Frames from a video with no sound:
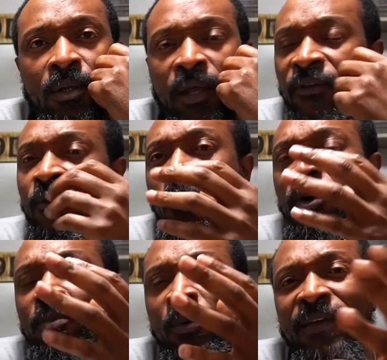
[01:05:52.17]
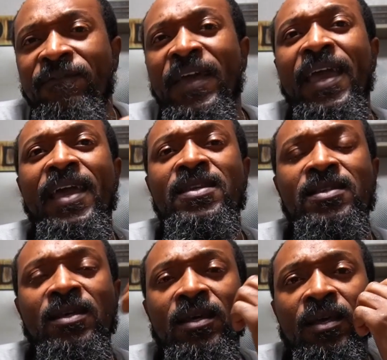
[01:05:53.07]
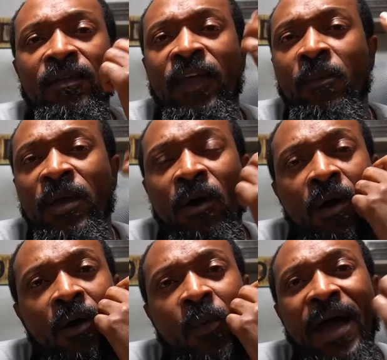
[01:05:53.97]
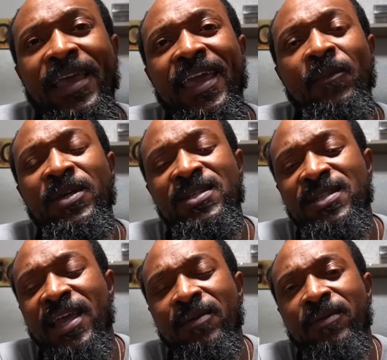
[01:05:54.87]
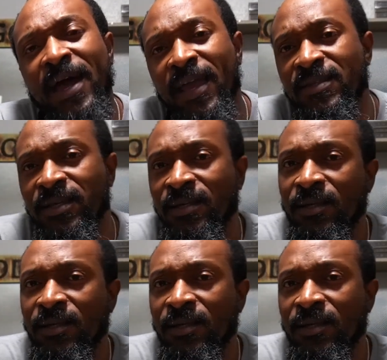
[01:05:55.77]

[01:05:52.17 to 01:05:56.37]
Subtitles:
they're so much more advanced than we are. Why can't we just get it right?